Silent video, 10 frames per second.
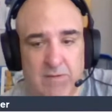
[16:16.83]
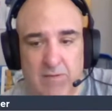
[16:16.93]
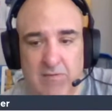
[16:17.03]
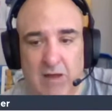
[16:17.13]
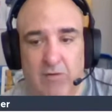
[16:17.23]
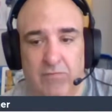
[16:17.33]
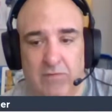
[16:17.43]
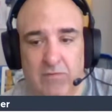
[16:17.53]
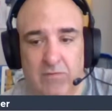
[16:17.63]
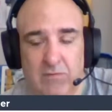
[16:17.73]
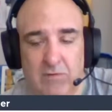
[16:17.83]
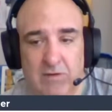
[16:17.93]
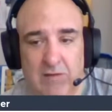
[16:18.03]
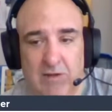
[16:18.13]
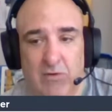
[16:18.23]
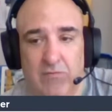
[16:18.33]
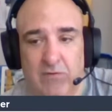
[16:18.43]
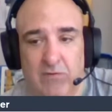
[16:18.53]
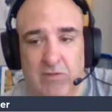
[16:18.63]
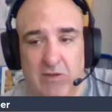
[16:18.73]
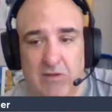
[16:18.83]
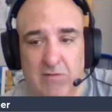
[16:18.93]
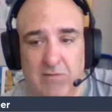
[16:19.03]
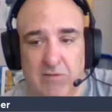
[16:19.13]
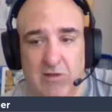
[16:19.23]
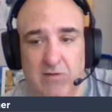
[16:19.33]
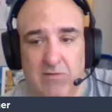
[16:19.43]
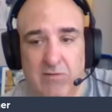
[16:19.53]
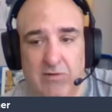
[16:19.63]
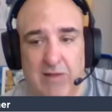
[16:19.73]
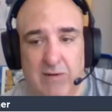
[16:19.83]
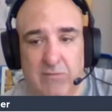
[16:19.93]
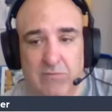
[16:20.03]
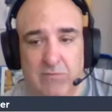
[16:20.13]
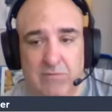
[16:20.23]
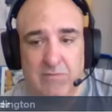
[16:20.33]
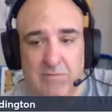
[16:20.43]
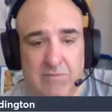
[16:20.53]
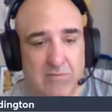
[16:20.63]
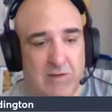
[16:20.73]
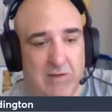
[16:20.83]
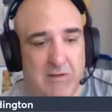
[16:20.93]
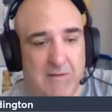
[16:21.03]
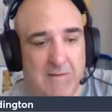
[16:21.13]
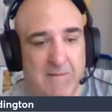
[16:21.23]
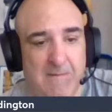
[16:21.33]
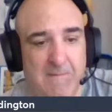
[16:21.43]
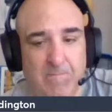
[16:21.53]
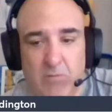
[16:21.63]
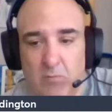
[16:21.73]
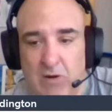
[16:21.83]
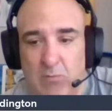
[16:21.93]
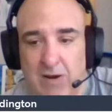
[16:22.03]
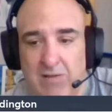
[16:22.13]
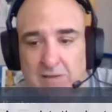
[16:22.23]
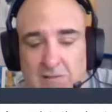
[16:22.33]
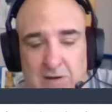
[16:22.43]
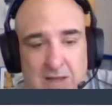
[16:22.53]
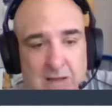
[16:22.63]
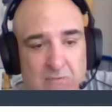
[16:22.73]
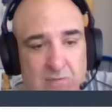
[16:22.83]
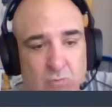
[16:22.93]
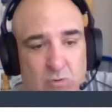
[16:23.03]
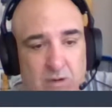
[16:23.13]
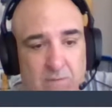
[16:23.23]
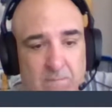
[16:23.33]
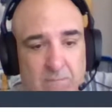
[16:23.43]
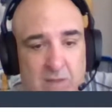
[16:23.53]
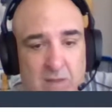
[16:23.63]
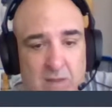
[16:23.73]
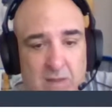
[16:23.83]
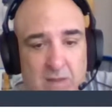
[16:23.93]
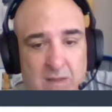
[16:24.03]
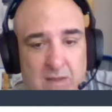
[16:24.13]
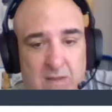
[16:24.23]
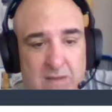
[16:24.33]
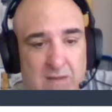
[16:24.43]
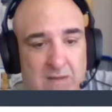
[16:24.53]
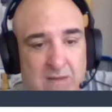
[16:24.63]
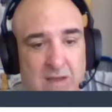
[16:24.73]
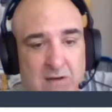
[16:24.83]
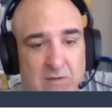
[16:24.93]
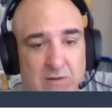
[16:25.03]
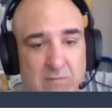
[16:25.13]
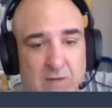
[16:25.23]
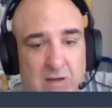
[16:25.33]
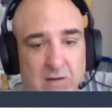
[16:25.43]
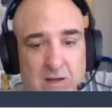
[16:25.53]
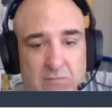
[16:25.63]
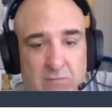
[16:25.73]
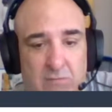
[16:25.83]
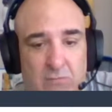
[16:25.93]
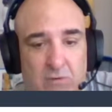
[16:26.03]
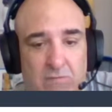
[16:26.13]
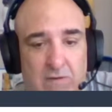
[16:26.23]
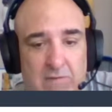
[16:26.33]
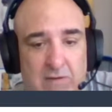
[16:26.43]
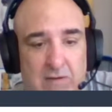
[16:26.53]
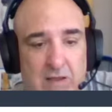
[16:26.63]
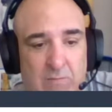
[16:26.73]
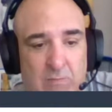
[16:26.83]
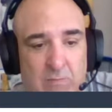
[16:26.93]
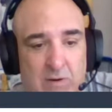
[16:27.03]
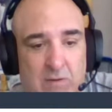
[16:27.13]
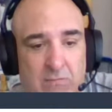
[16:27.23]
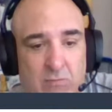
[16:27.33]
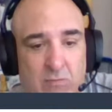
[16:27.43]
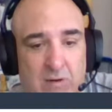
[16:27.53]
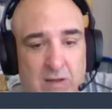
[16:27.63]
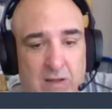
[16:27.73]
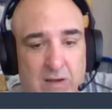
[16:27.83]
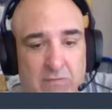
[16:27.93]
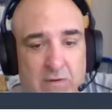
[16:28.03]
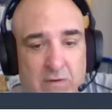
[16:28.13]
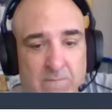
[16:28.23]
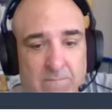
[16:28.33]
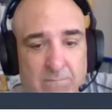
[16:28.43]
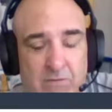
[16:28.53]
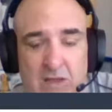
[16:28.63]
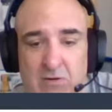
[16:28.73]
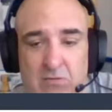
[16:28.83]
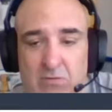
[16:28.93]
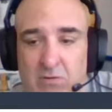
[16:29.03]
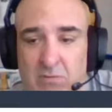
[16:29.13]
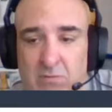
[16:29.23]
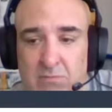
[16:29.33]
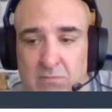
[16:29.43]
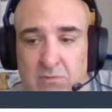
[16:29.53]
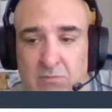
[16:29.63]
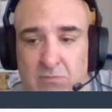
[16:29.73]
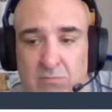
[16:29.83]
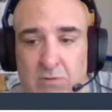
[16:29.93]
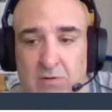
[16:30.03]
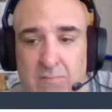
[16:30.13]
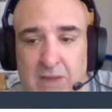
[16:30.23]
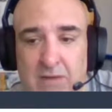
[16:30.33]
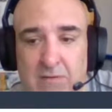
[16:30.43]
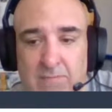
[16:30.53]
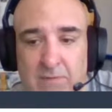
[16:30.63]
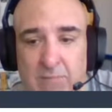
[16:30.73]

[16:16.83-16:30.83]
The Dolphins. Okay, Dolphins are the Clowns. Okay. Ray Reddington's in the house. Good morning. Yeah, I know college football 4 and 5 ATS, but we're hitting at 4 and 1 in NFL. Yeah, you're a little lower than me.